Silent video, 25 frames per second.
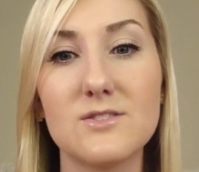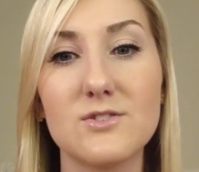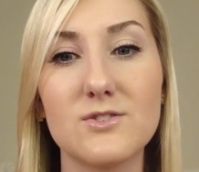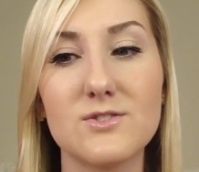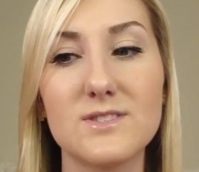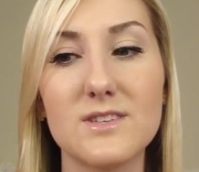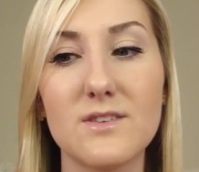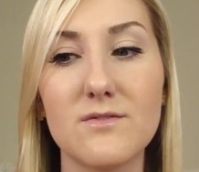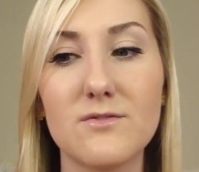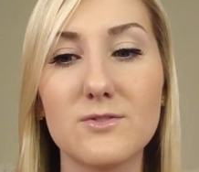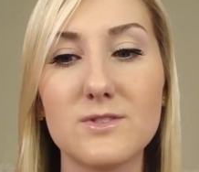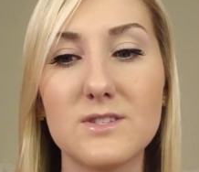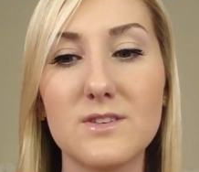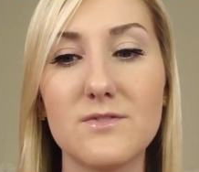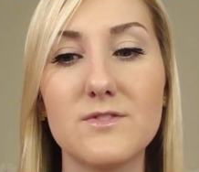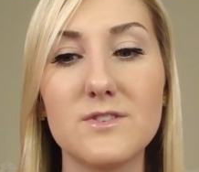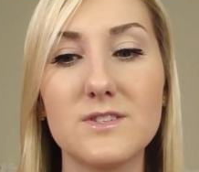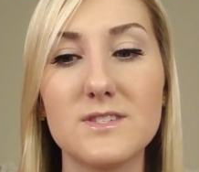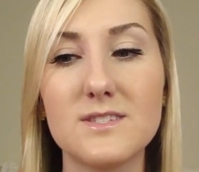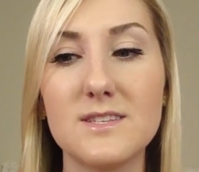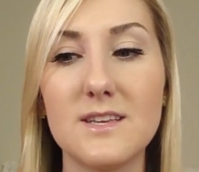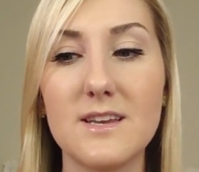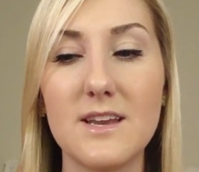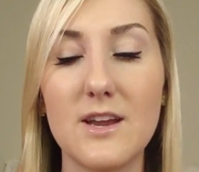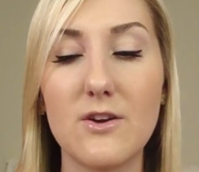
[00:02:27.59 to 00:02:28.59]
or several
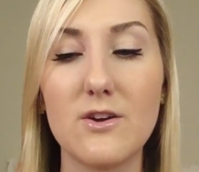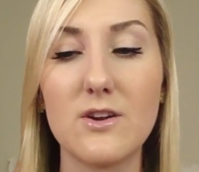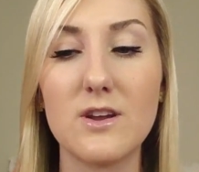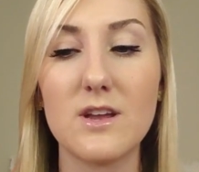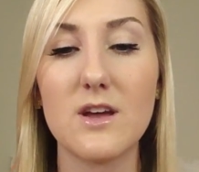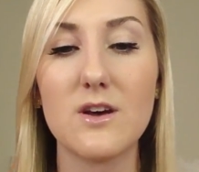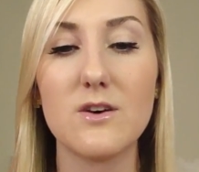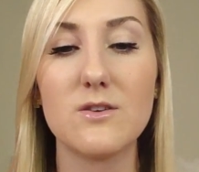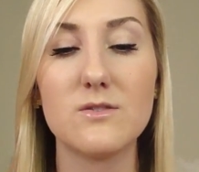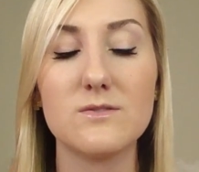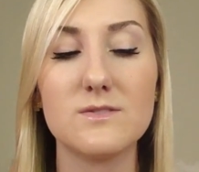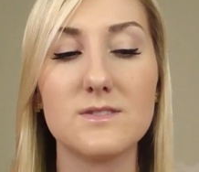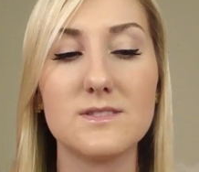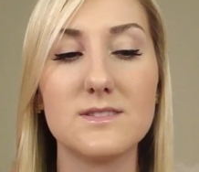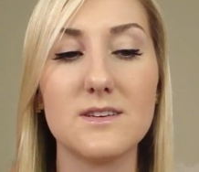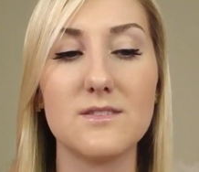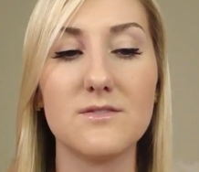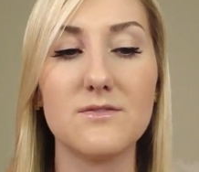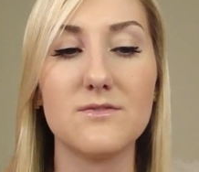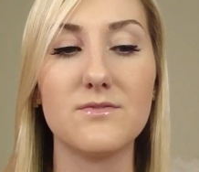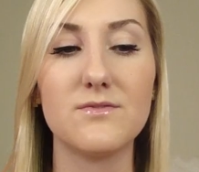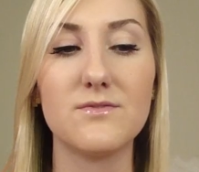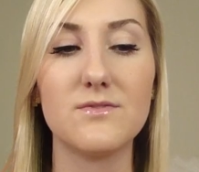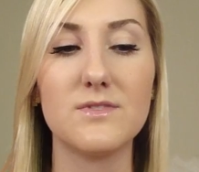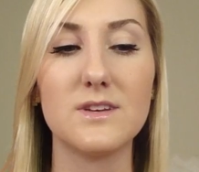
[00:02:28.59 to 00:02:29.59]
different scenarios
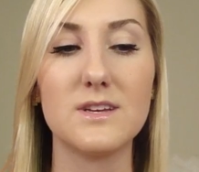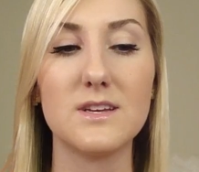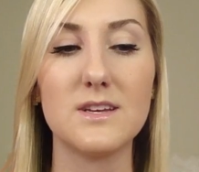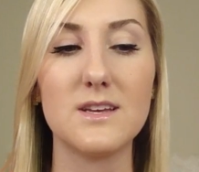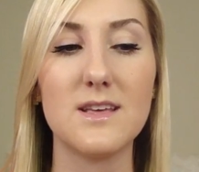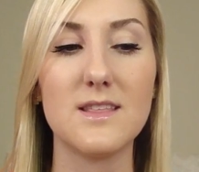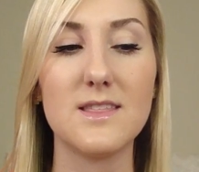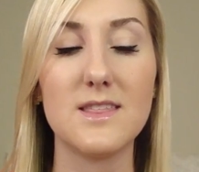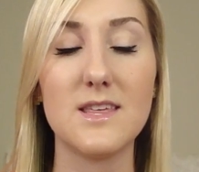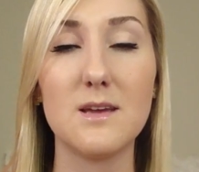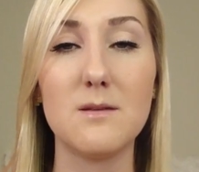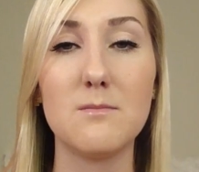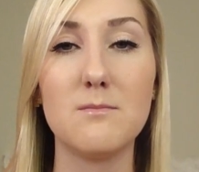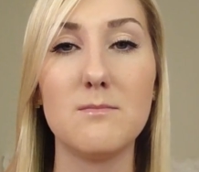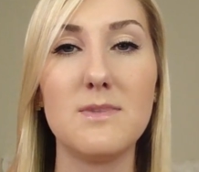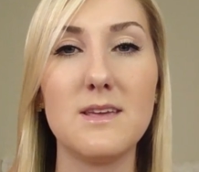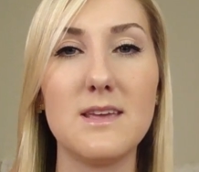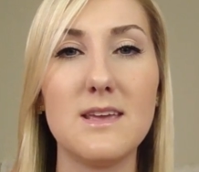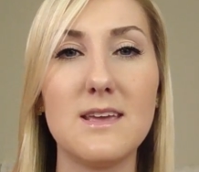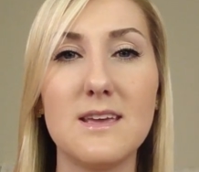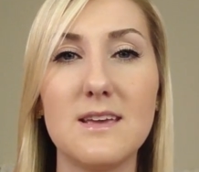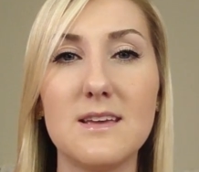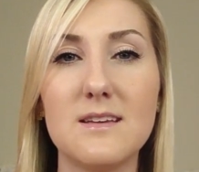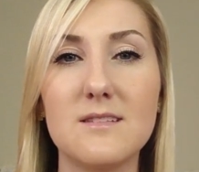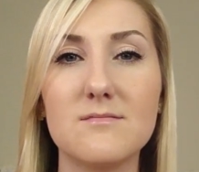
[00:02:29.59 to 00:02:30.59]
of them
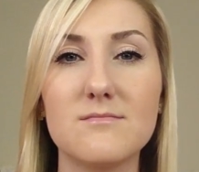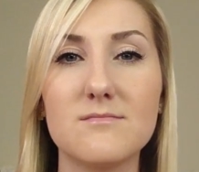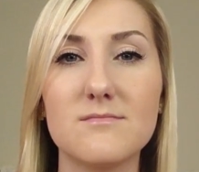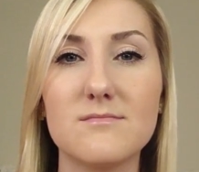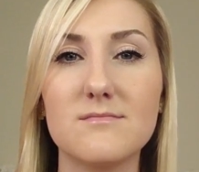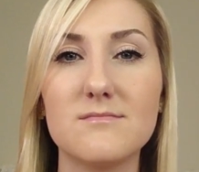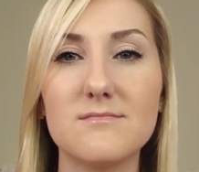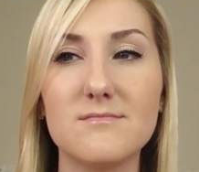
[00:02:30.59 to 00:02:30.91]
being